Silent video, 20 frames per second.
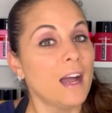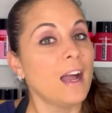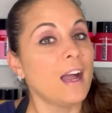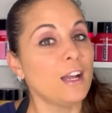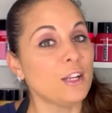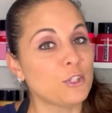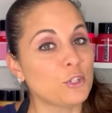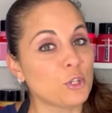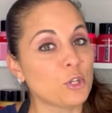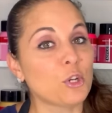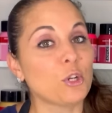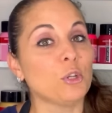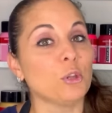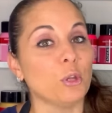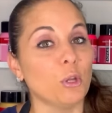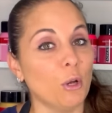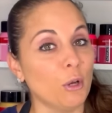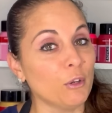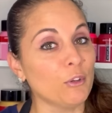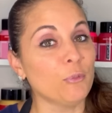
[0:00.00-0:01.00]
I took a
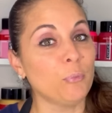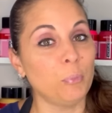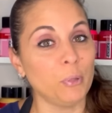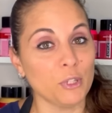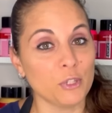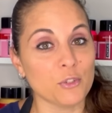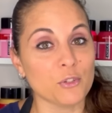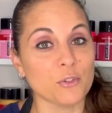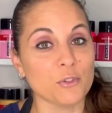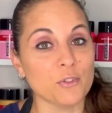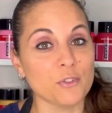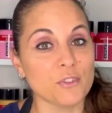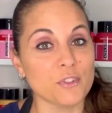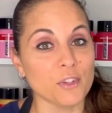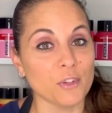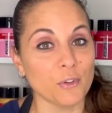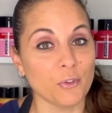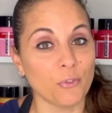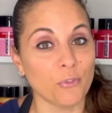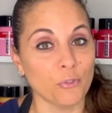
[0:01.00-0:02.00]
lot of pictures
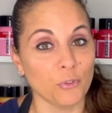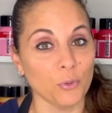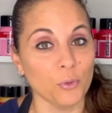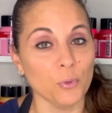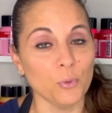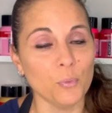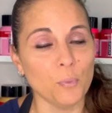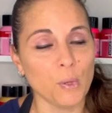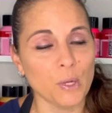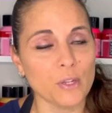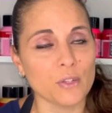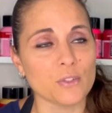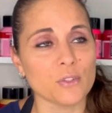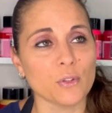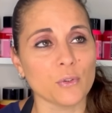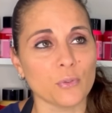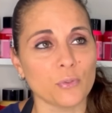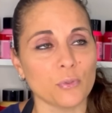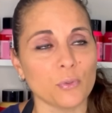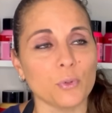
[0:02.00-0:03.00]
of food because
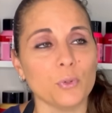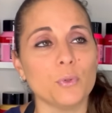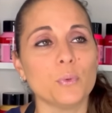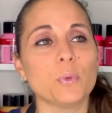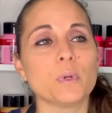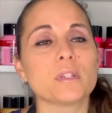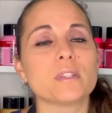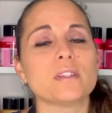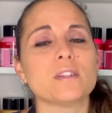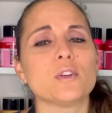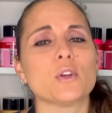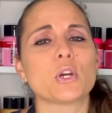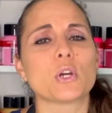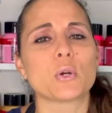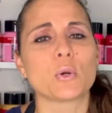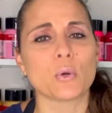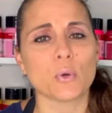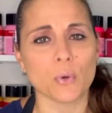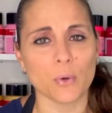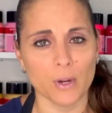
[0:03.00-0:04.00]
the food was
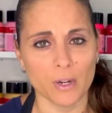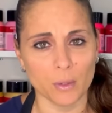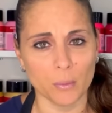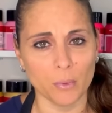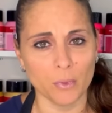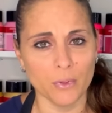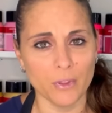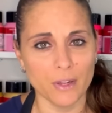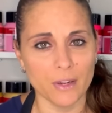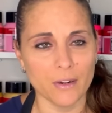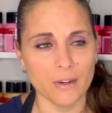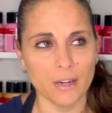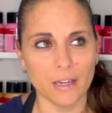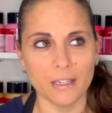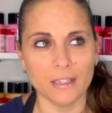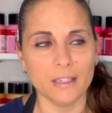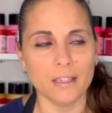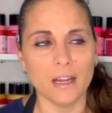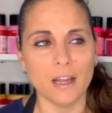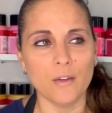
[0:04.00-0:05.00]
incredible there. I
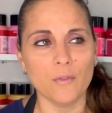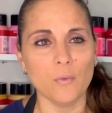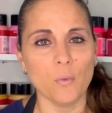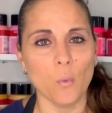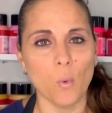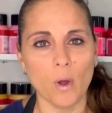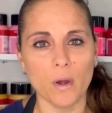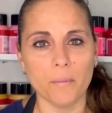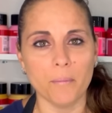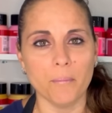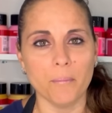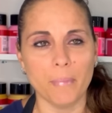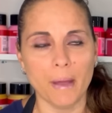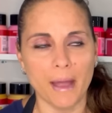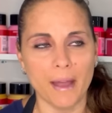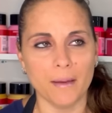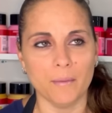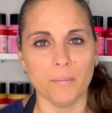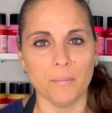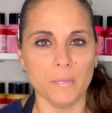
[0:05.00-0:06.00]
didn't have one
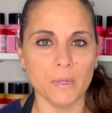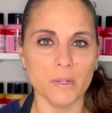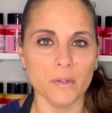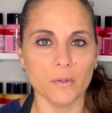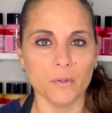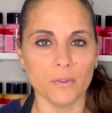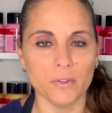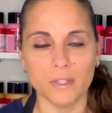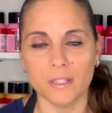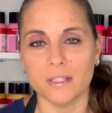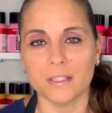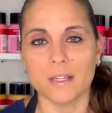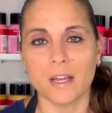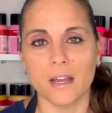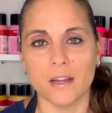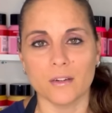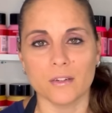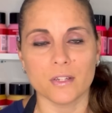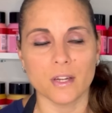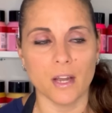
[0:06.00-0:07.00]
bad meal the
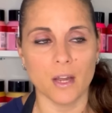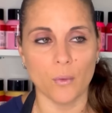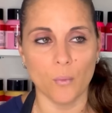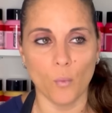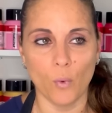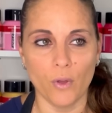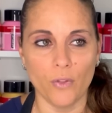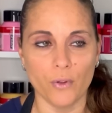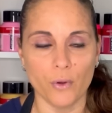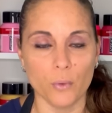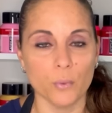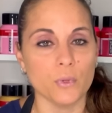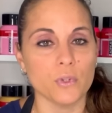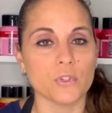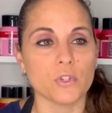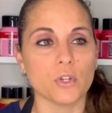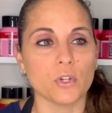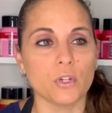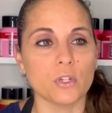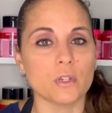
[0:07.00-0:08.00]
entire time, whether it was
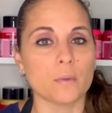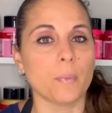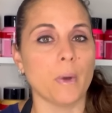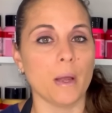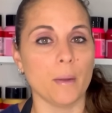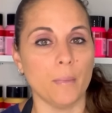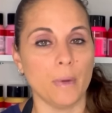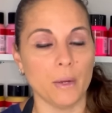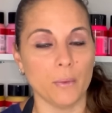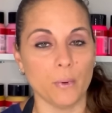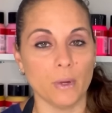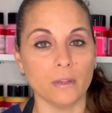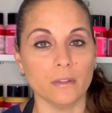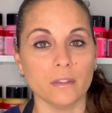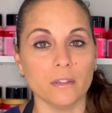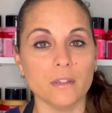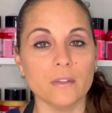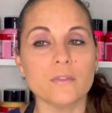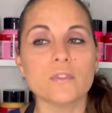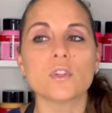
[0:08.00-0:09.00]
cooked by my
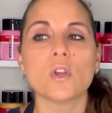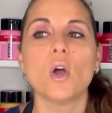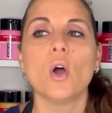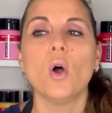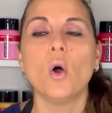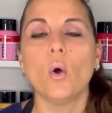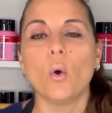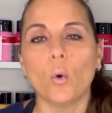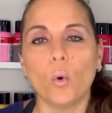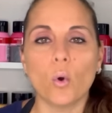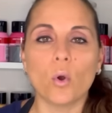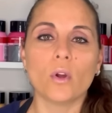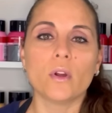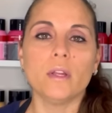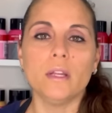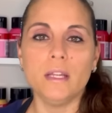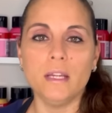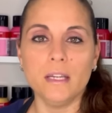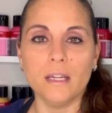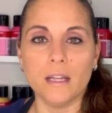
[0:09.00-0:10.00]
relatives or
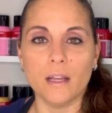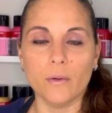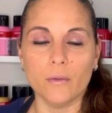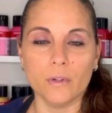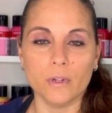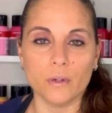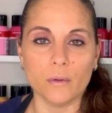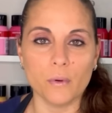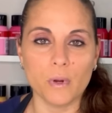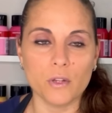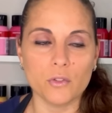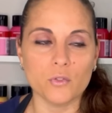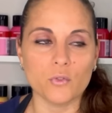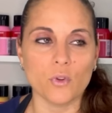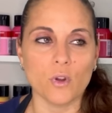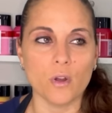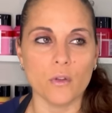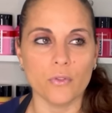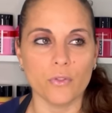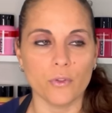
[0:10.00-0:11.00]
eating out at a
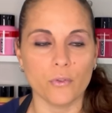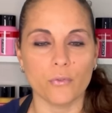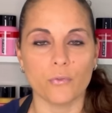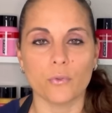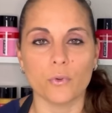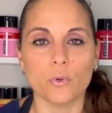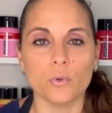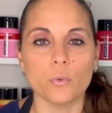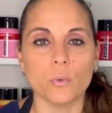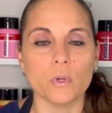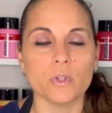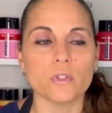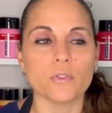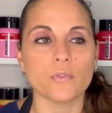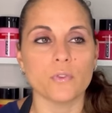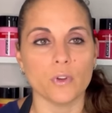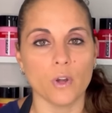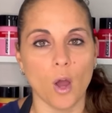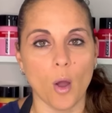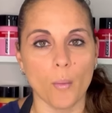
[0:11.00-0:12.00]
restaurant. The food was
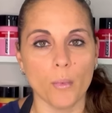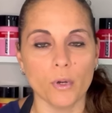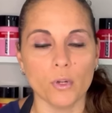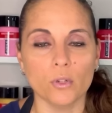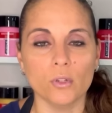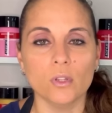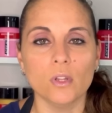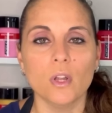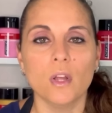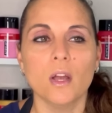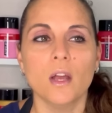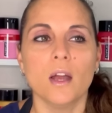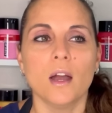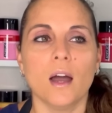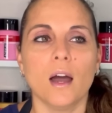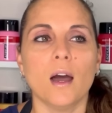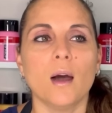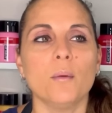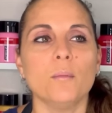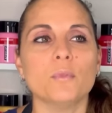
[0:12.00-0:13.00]
phenomenal.
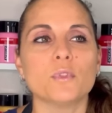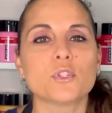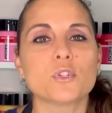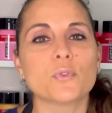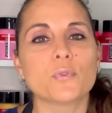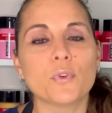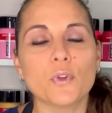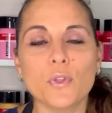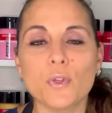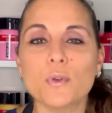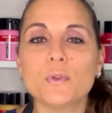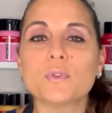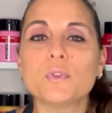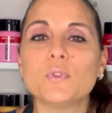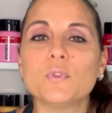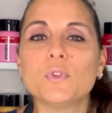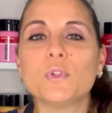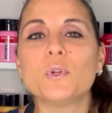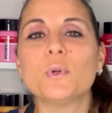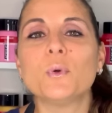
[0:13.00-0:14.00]
Um, so for those
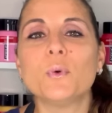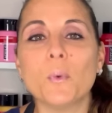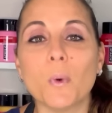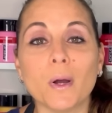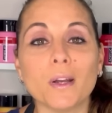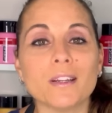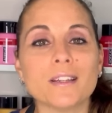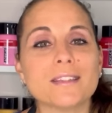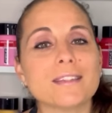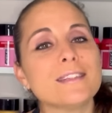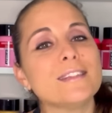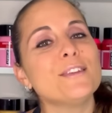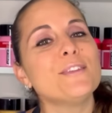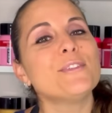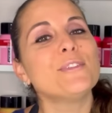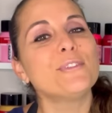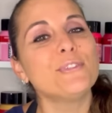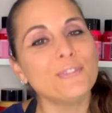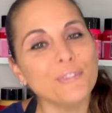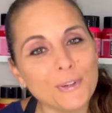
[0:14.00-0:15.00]
of you who want to see
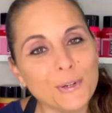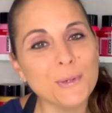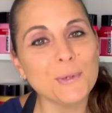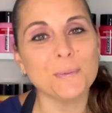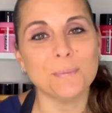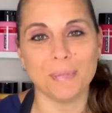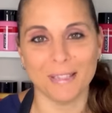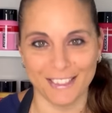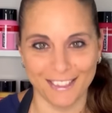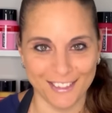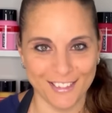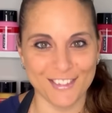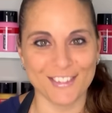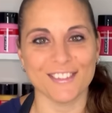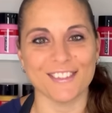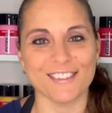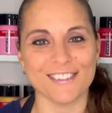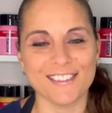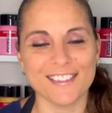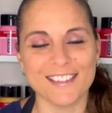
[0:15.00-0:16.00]
food
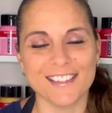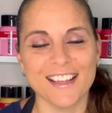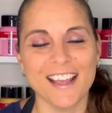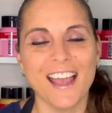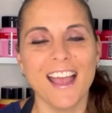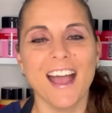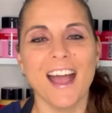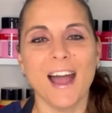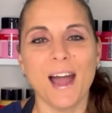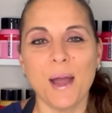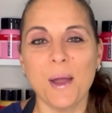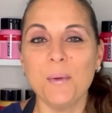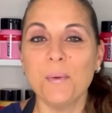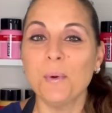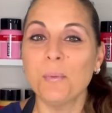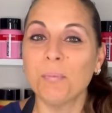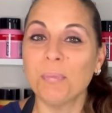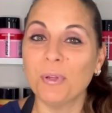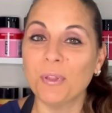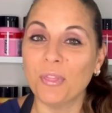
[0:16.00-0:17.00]
pictures, I
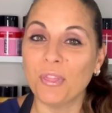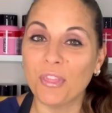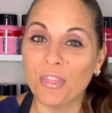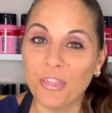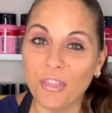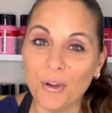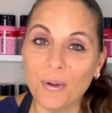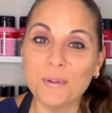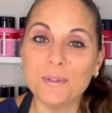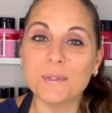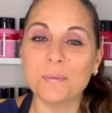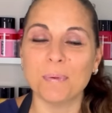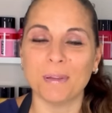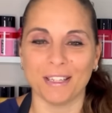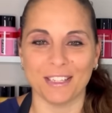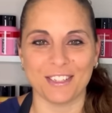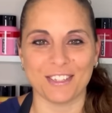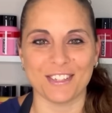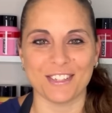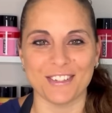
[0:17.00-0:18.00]
will put those
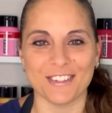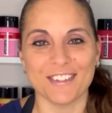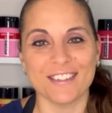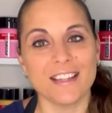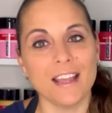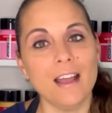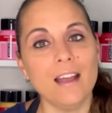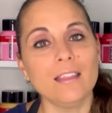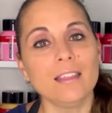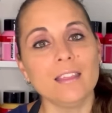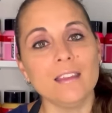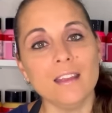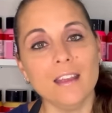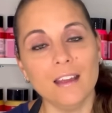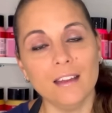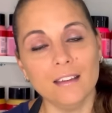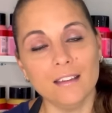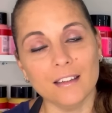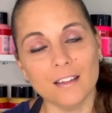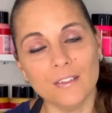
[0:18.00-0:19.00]
pictures at the
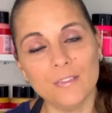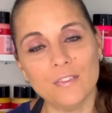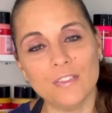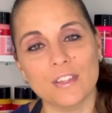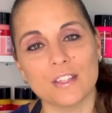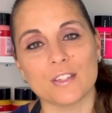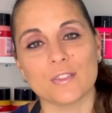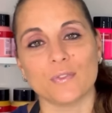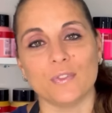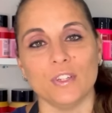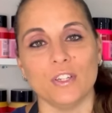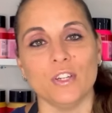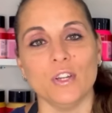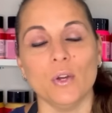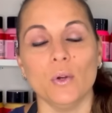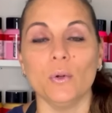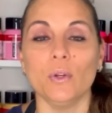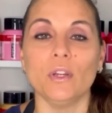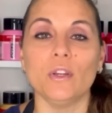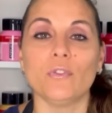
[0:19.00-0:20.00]
end of this
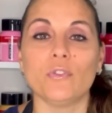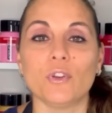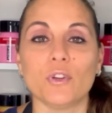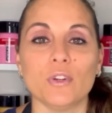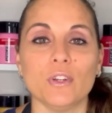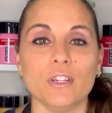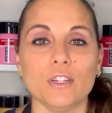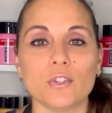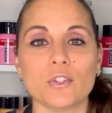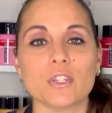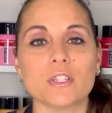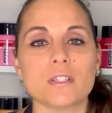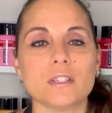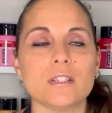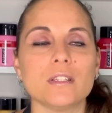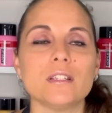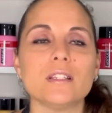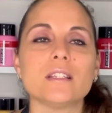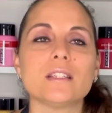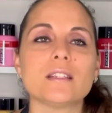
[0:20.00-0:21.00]
video if you're
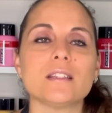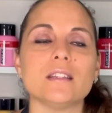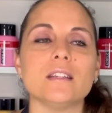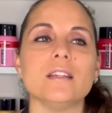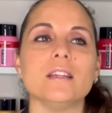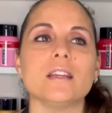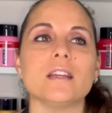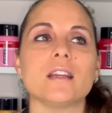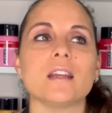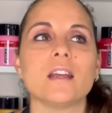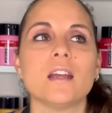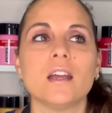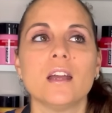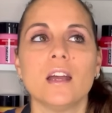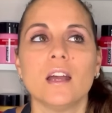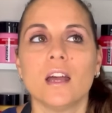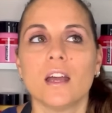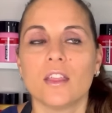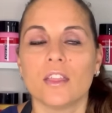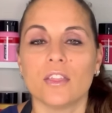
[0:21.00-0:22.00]
interested in seeing
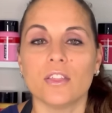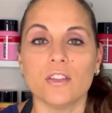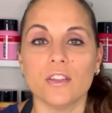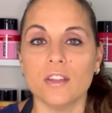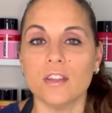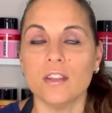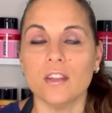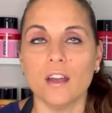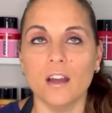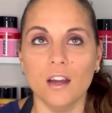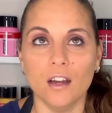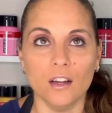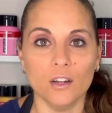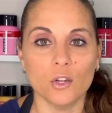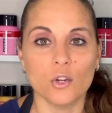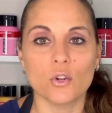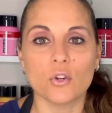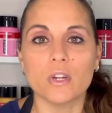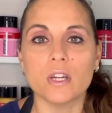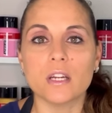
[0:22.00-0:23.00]
the uh,
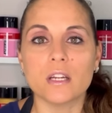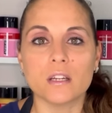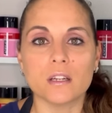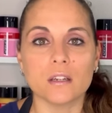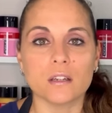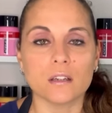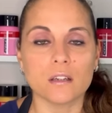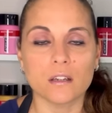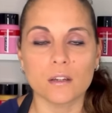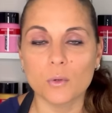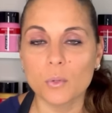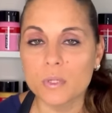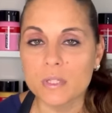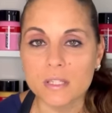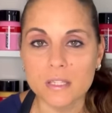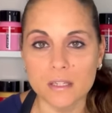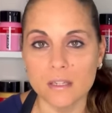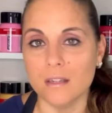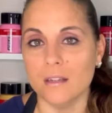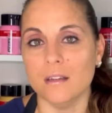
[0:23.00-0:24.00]
Greek
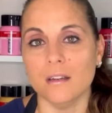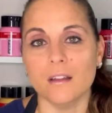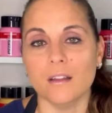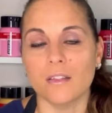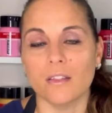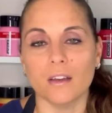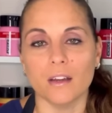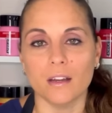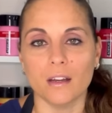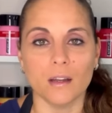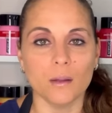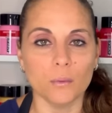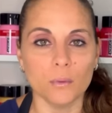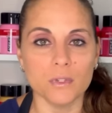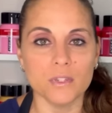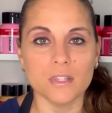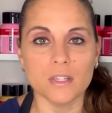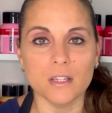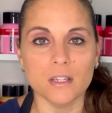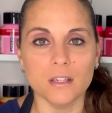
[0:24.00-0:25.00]
cuisine that I
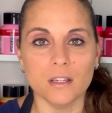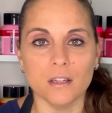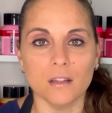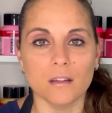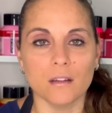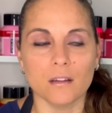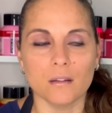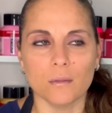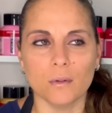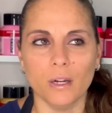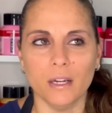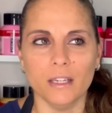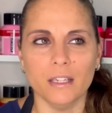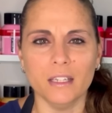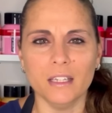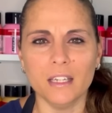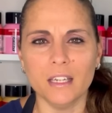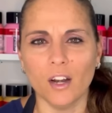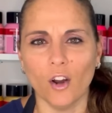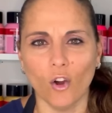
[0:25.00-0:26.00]
was eating. Well, I
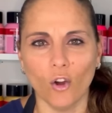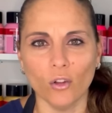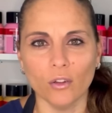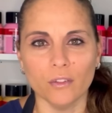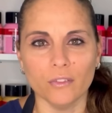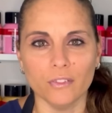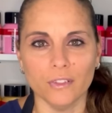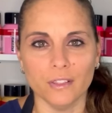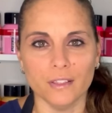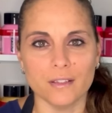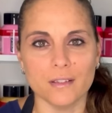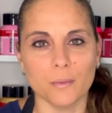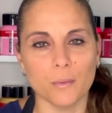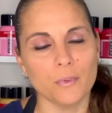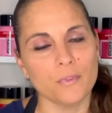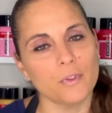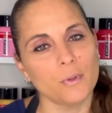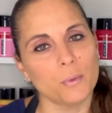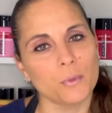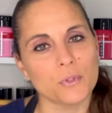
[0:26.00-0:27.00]
didn't eat all of it. Some
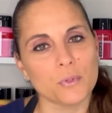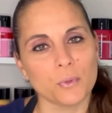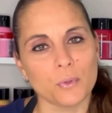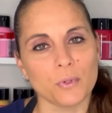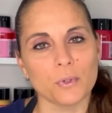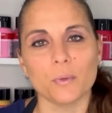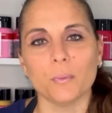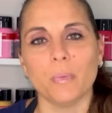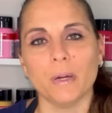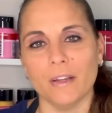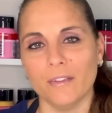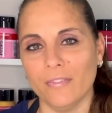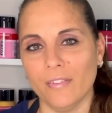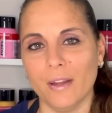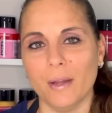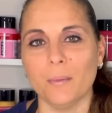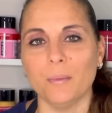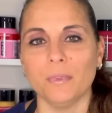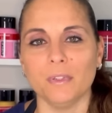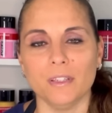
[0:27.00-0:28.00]
of it was ordered by
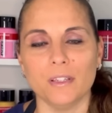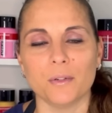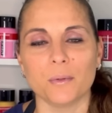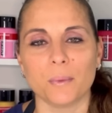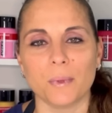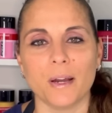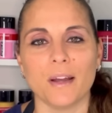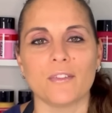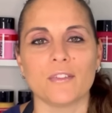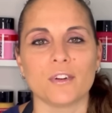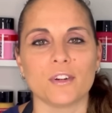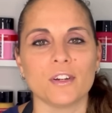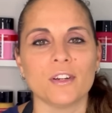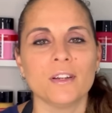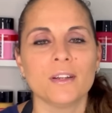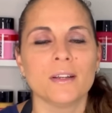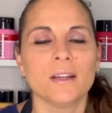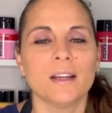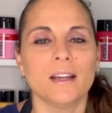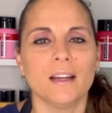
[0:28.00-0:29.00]
family or whatever.
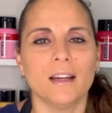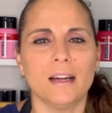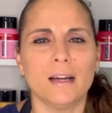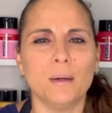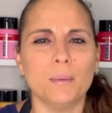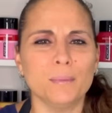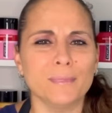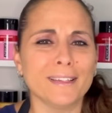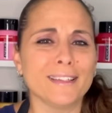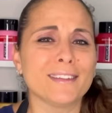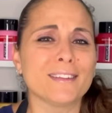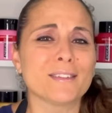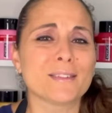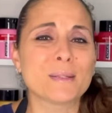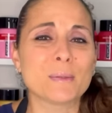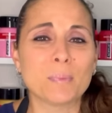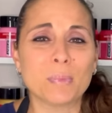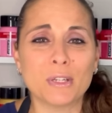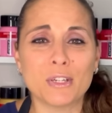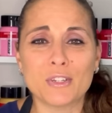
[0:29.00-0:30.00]
Um, like there's
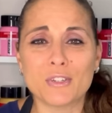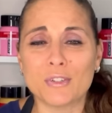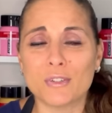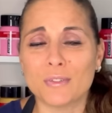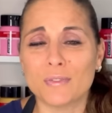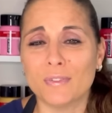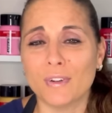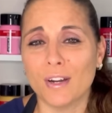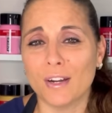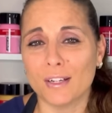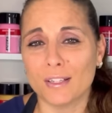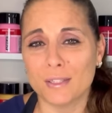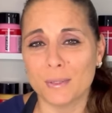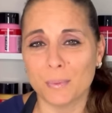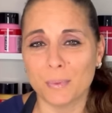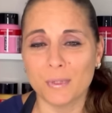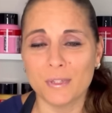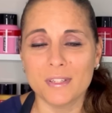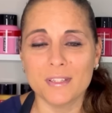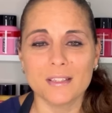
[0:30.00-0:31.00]
a picture of
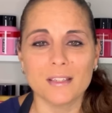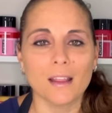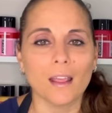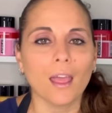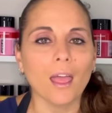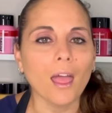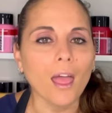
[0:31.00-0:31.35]
octopus.